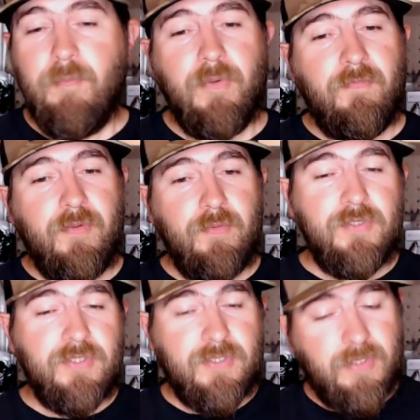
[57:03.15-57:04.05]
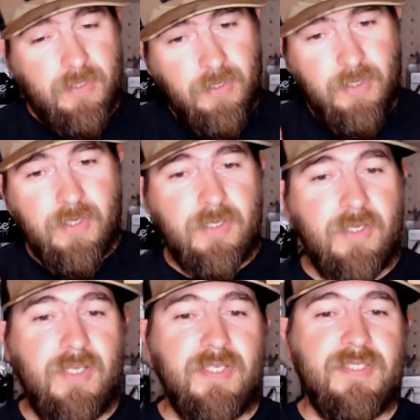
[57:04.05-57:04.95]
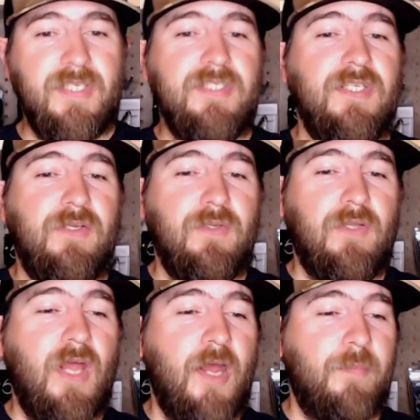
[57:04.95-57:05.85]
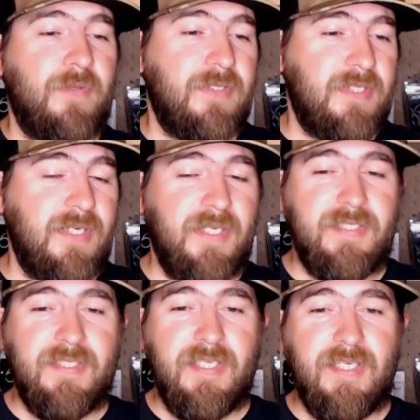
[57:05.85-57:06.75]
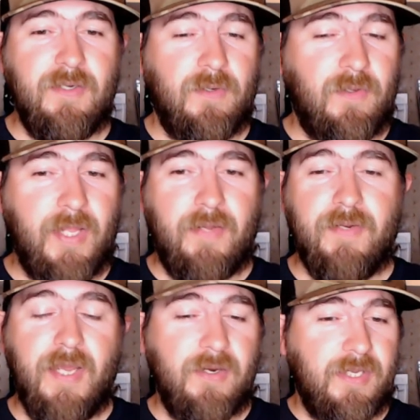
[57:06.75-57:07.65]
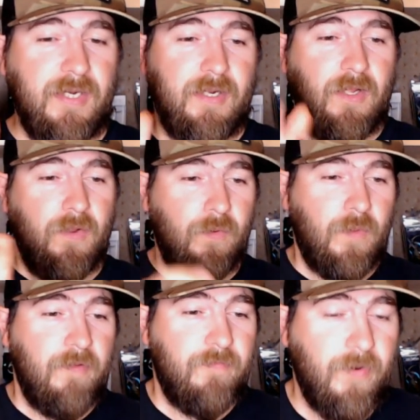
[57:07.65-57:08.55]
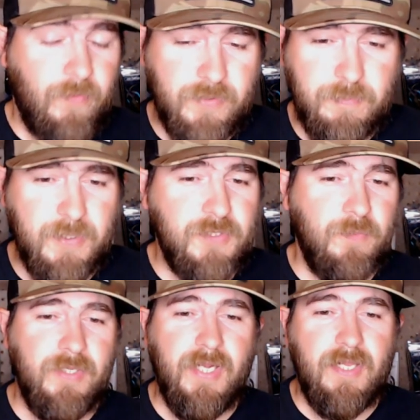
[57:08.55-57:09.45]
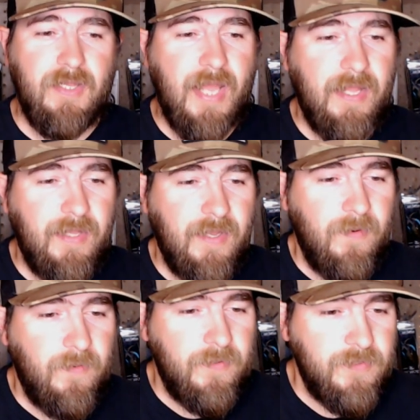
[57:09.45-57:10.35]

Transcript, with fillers: But if you were just consistent good lob with a ten X D or a Cloud nine and get it a whole lot farther, especially when you got light line on it.